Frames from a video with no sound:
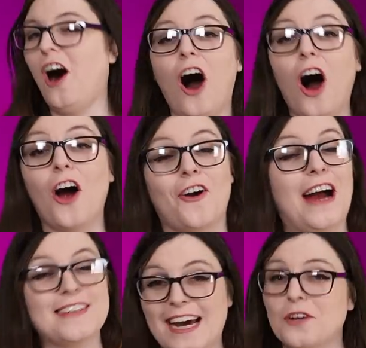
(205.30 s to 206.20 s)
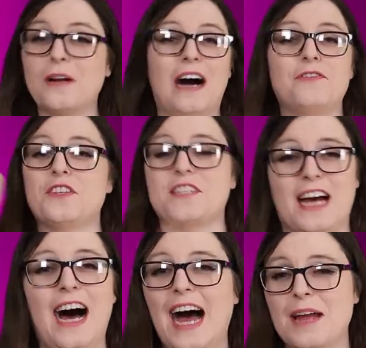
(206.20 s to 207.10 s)
are, and I don't have the
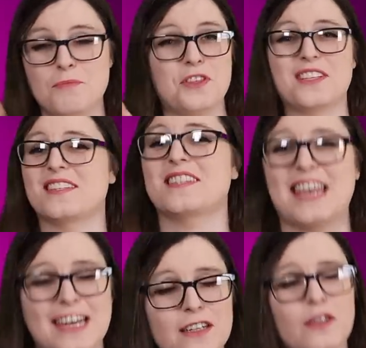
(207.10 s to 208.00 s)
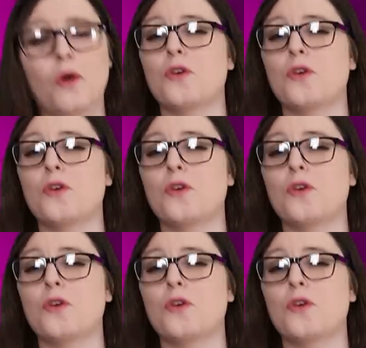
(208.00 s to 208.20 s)
time, the skill,